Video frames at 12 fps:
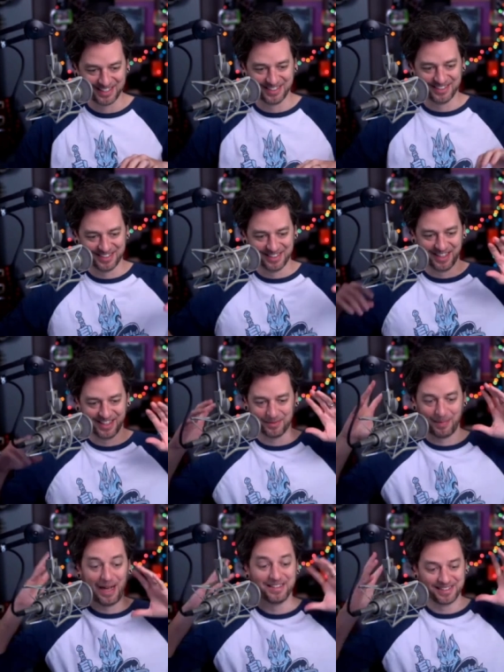and you just, like
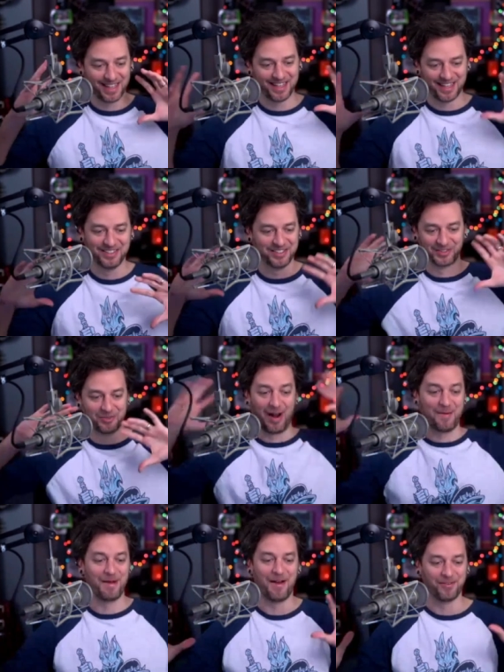mindset and you just
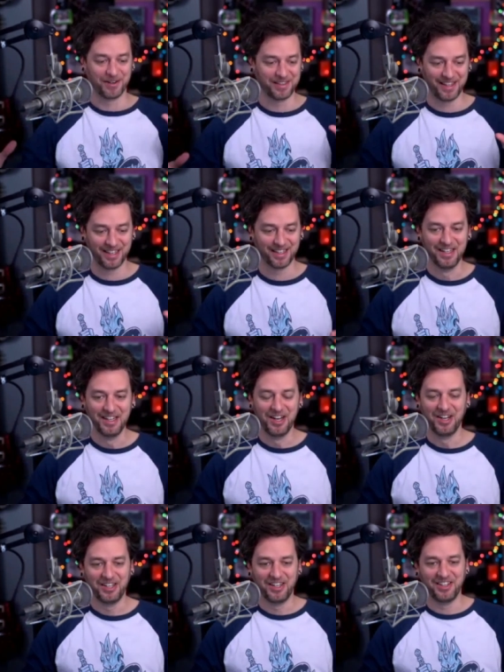grab everything,
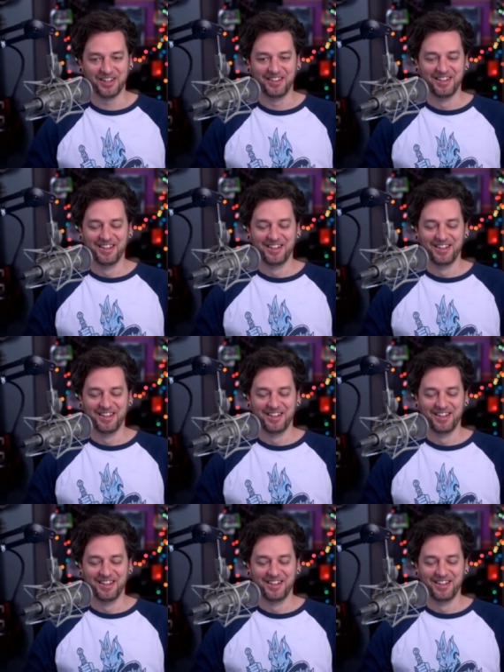yeah. you.